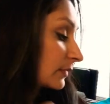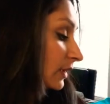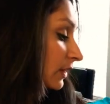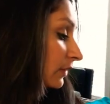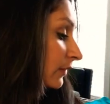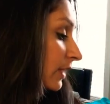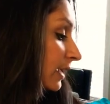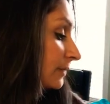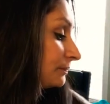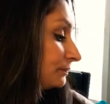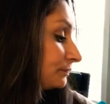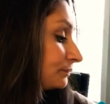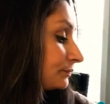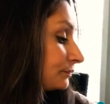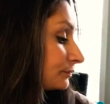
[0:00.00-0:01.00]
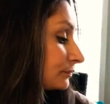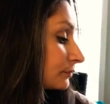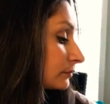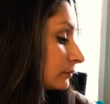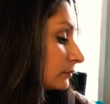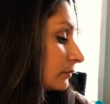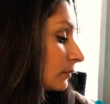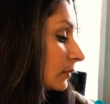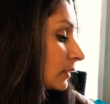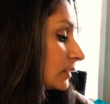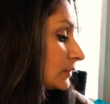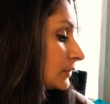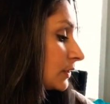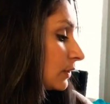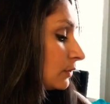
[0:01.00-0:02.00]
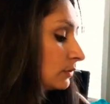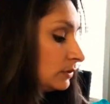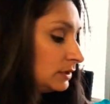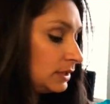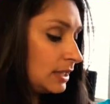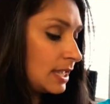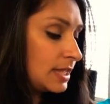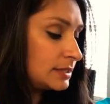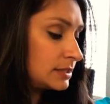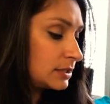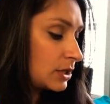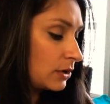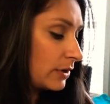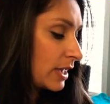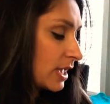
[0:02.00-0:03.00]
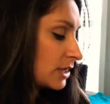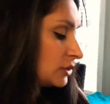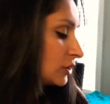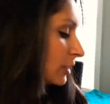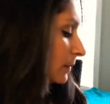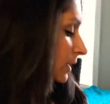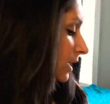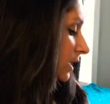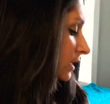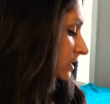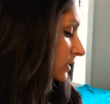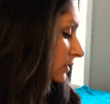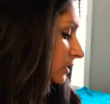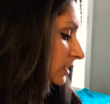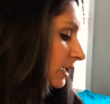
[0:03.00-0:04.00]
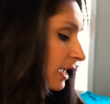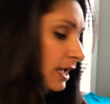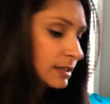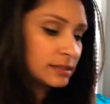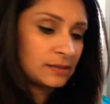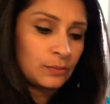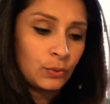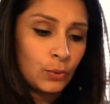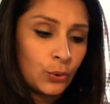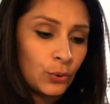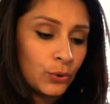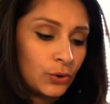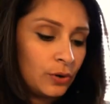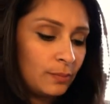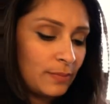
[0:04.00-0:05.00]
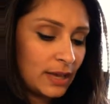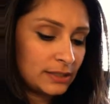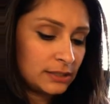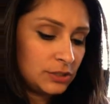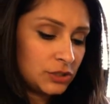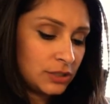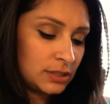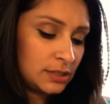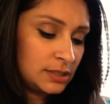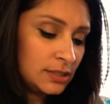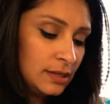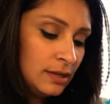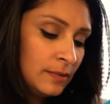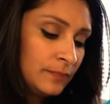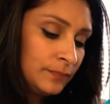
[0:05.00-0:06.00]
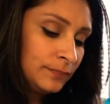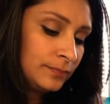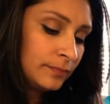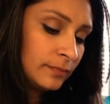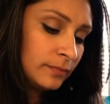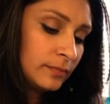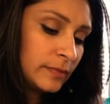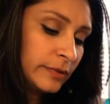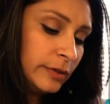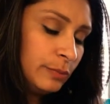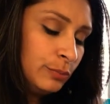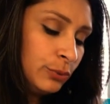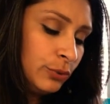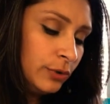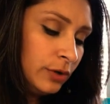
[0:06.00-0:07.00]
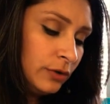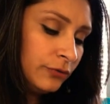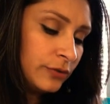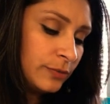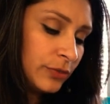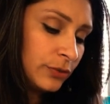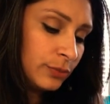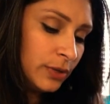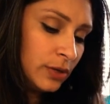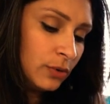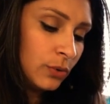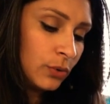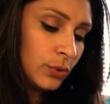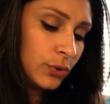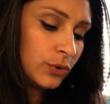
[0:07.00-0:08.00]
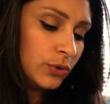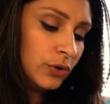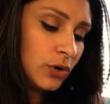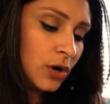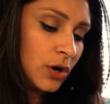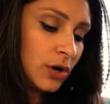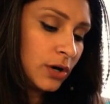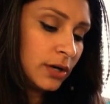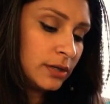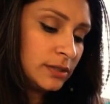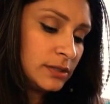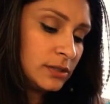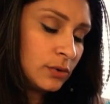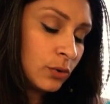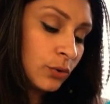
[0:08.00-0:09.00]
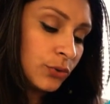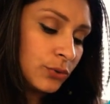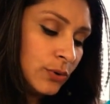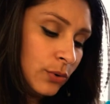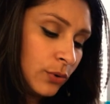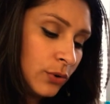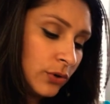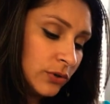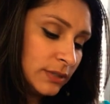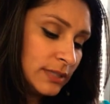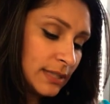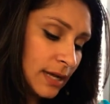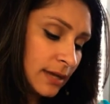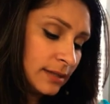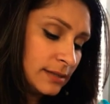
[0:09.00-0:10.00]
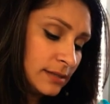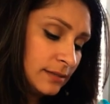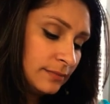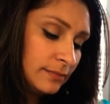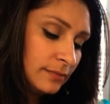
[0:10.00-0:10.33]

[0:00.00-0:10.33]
All right. So let's go ahead, Geminis, look at some oracle messages. I'm going to pull from 3 oracle cards, or 3 oracle decks.